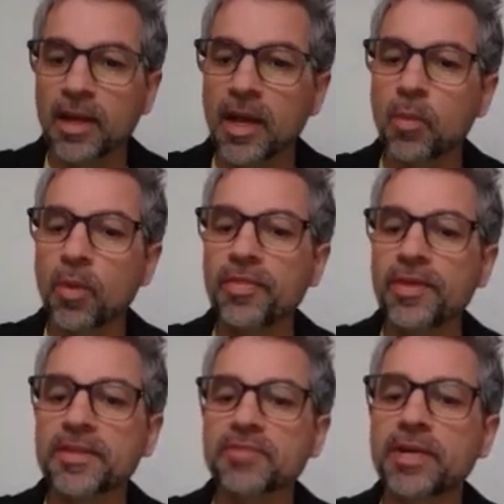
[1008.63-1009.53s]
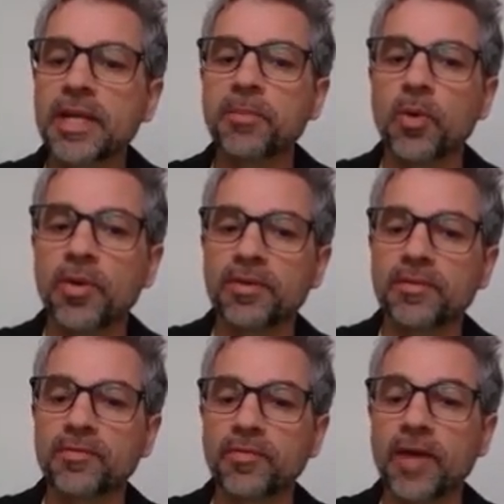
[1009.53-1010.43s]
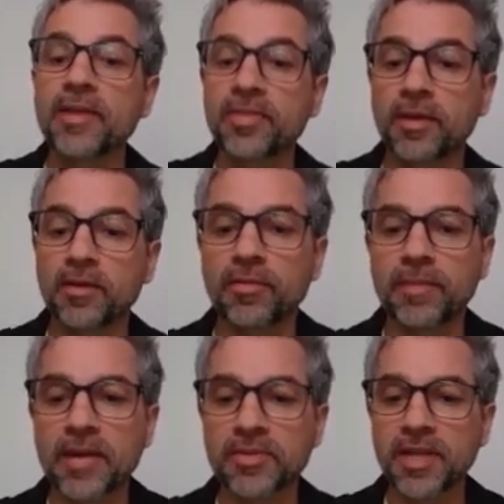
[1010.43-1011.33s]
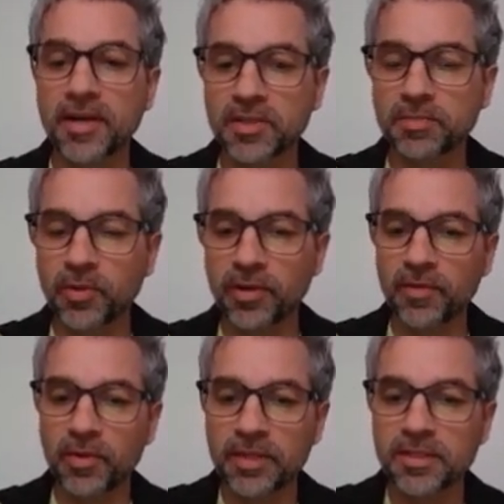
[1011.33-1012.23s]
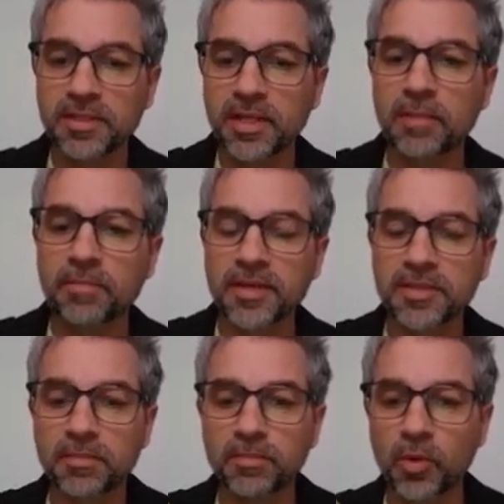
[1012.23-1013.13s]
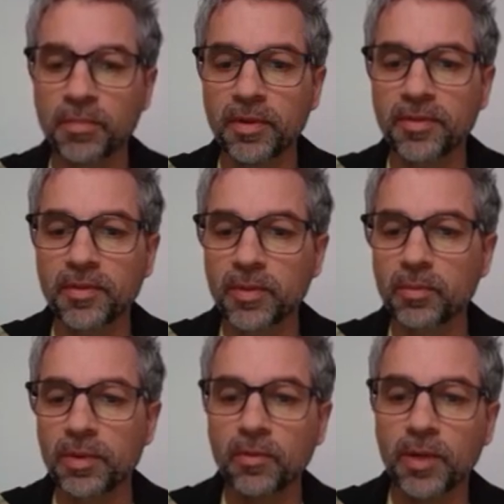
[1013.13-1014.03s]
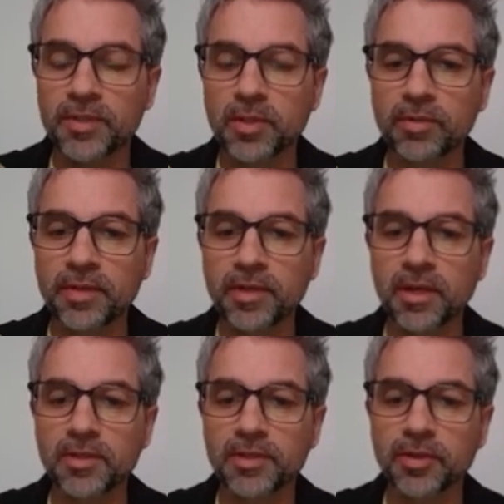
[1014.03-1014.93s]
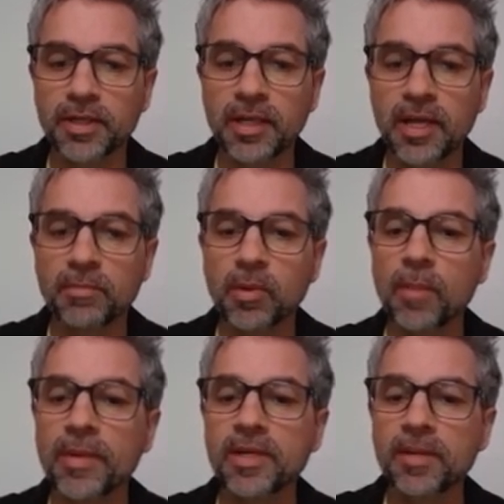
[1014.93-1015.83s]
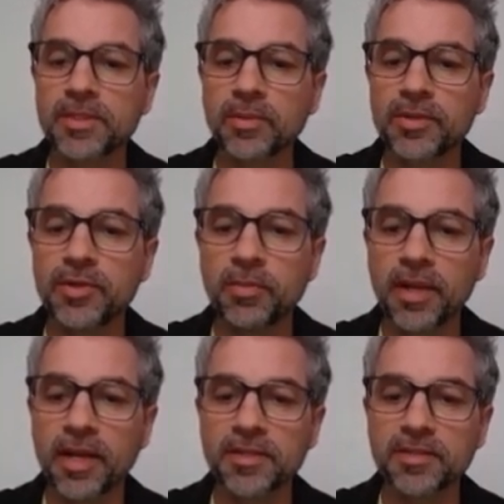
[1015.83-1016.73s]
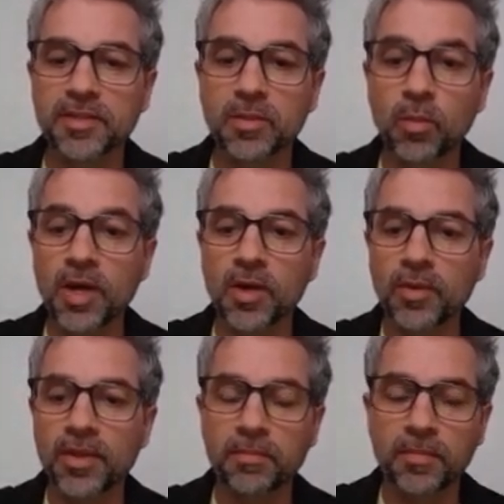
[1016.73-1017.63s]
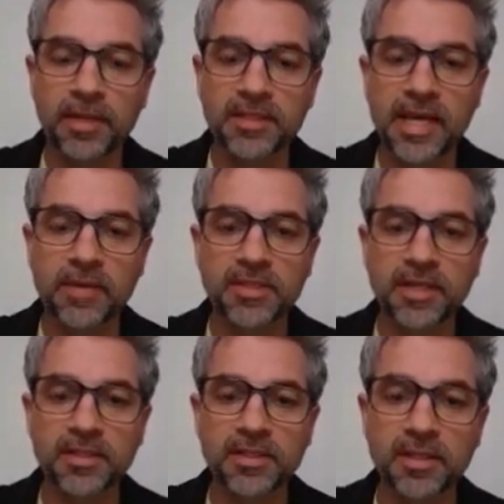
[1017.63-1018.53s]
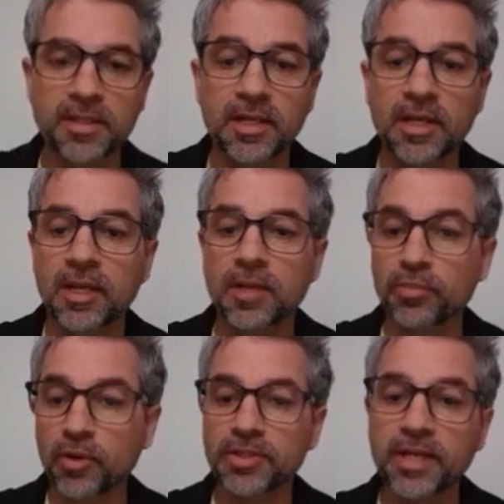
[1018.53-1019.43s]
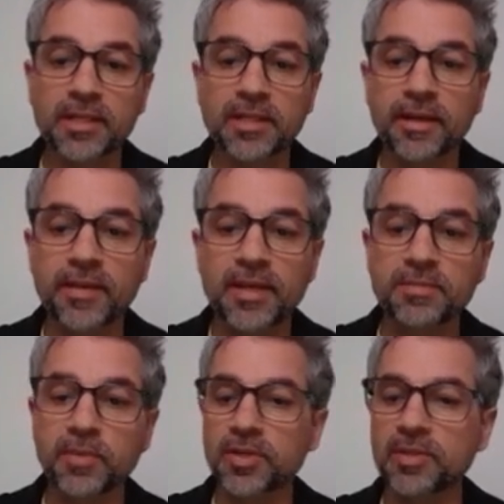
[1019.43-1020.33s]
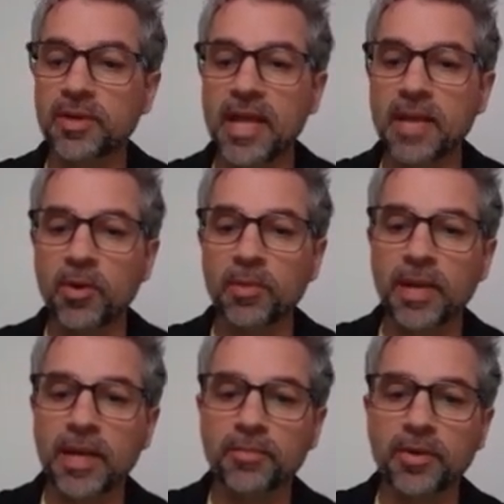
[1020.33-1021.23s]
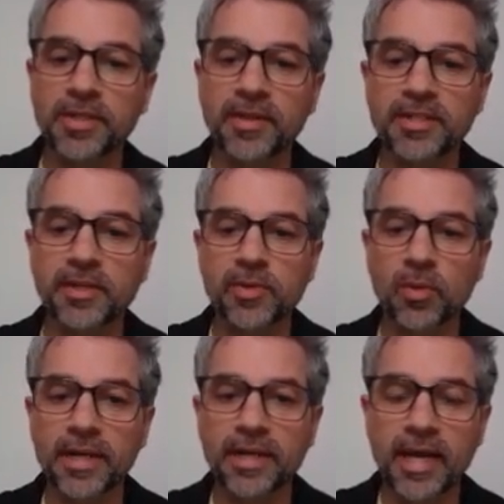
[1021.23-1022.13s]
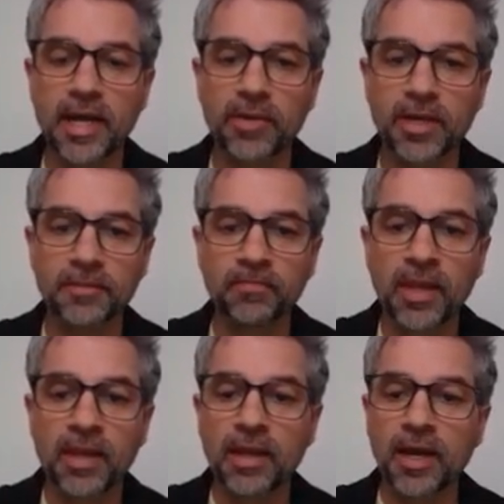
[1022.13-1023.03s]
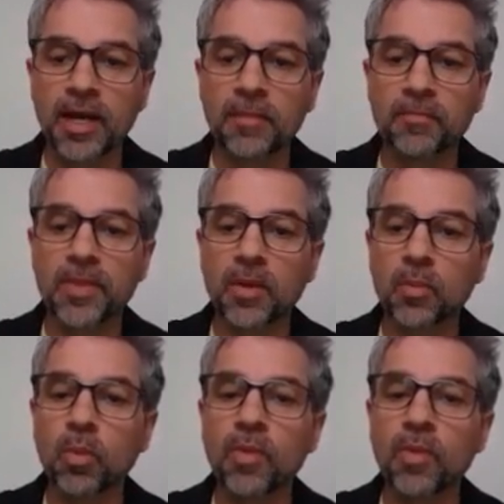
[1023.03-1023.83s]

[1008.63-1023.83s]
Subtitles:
And one thing that's really important, I think, from an outsider's point of view, as I say, I'm based in Bournemouth and we've worked all around the country, but when we come to a new place to work with a town centre project like this, but also a neighbourhood plan project that deals with a wider area, one